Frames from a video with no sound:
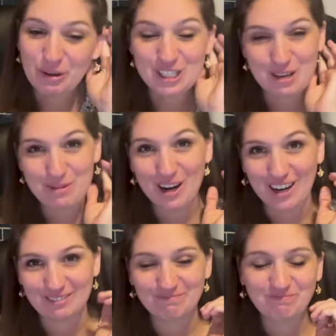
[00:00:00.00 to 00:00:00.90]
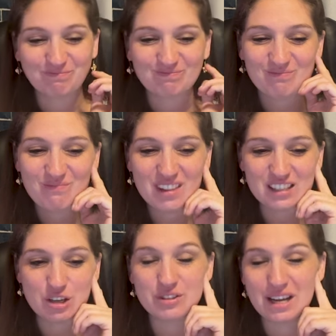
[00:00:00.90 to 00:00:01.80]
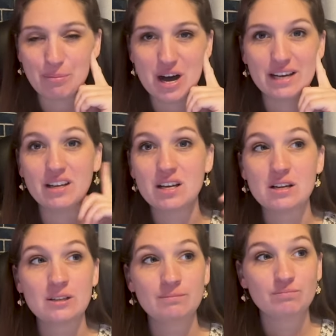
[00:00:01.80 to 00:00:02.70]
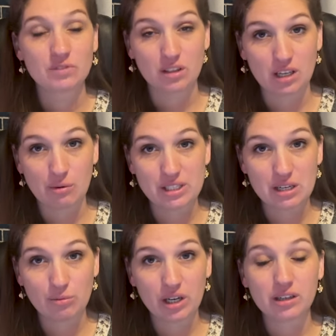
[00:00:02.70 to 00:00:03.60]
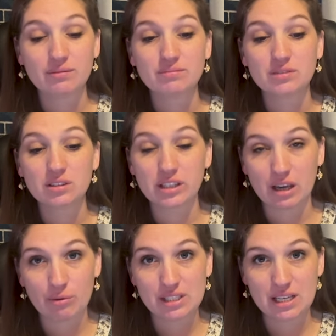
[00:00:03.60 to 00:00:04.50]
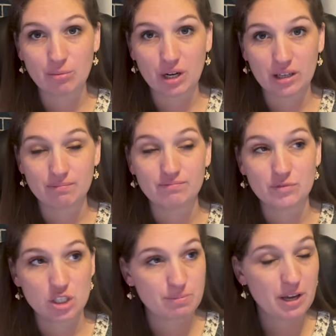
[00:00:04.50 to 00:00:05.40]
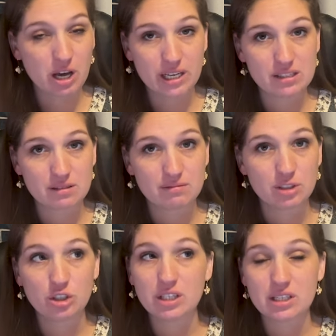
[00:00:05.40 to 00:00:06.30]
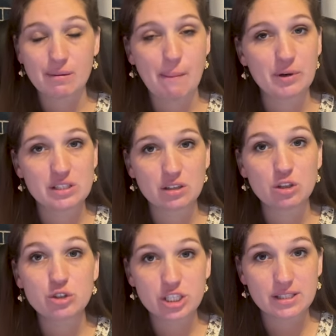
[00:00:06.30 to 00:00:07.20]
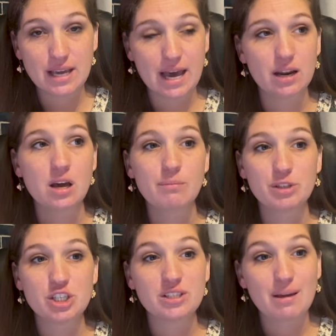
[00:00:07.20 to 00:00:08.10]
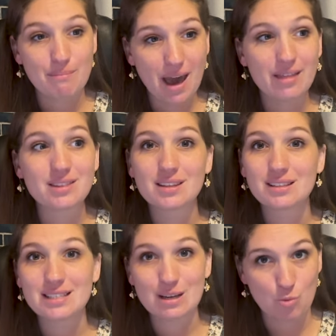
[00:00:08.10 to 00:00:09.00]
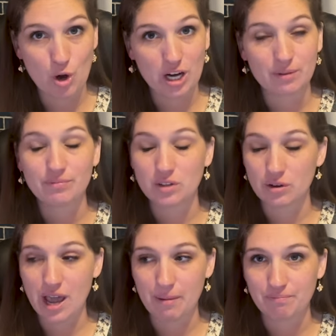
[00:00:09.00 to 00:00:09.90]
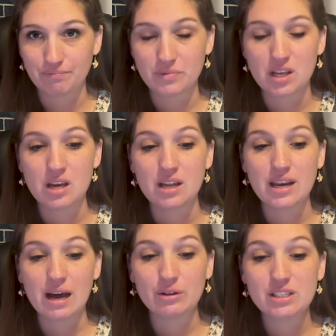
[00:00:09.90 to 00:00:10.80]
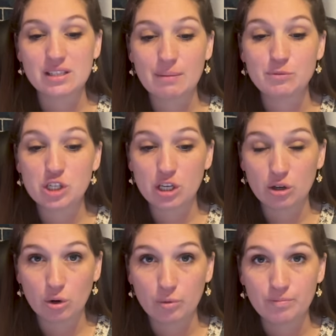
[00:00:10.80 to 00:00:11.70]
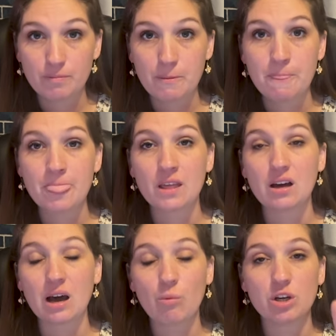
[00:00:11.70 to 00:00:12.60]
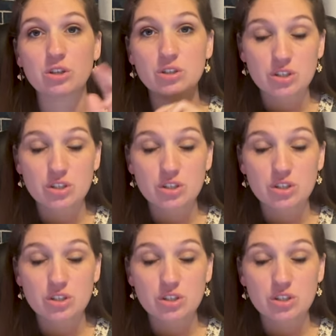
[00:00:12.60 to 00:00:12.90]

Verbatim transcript: which can be hard. So, step one look at what didn't work, look at what did work. Just be honest. You don't need to come up with solutions yet, but just say math didn't work. Okay. Now, in step two, I want you to